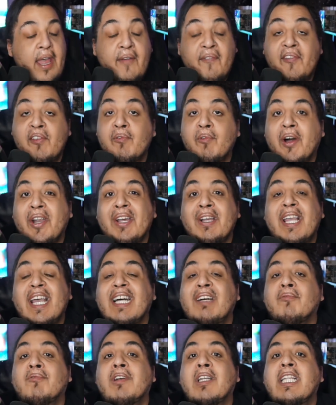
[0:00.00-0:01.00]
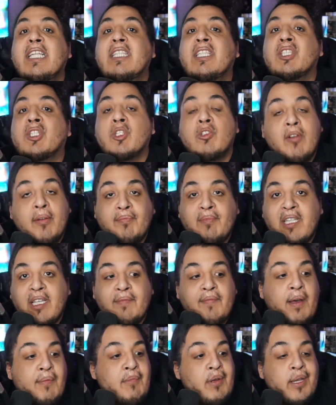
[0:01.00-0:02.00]
if you want to get really
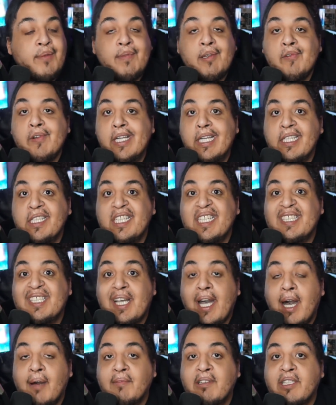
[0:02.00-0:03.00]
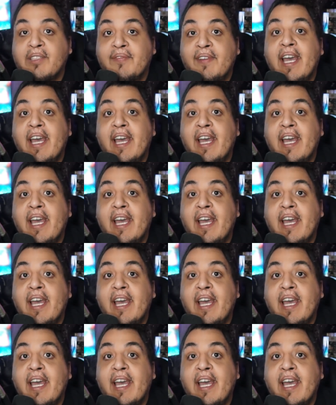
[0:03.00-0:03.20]
descriptive, I'm gonna be reading these comments,